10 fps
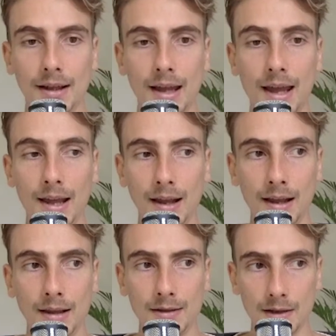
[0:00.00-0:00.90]

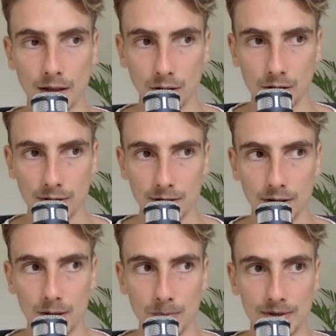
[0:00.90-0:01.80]
And a lot of
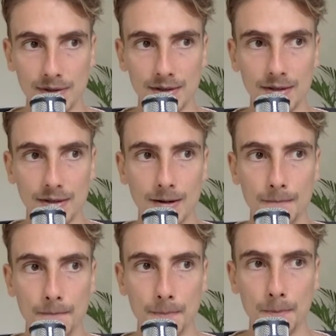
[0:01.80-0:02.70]
times
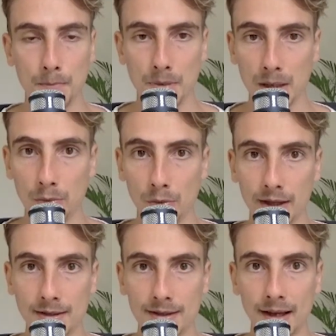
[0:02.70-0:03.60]
people
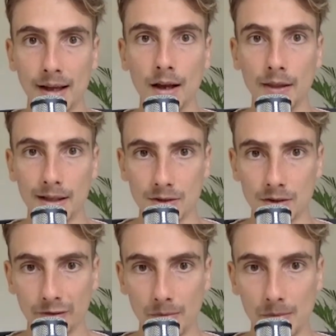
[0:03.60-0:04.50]
then say, oh, that's
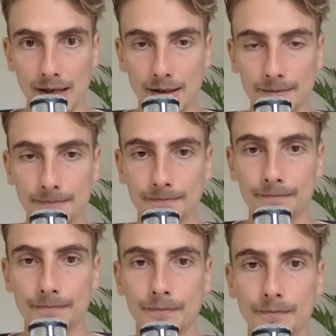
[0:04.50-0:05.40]
not for me.
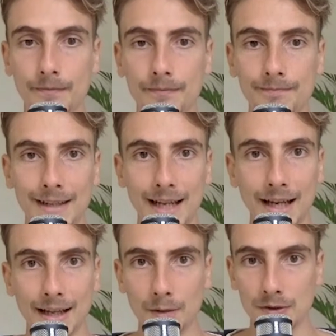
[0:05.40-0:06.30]
No,
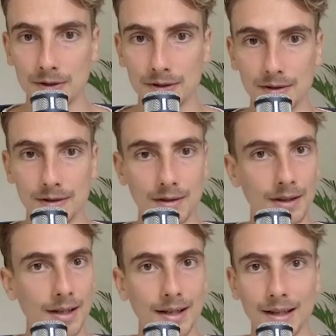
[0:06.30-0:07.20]

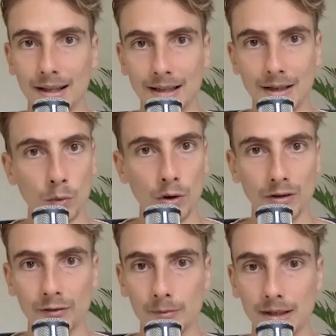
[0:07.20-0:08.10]
that didn't
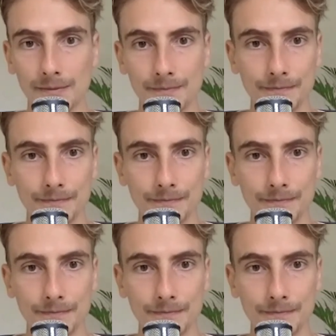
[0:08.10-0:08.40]
work for me.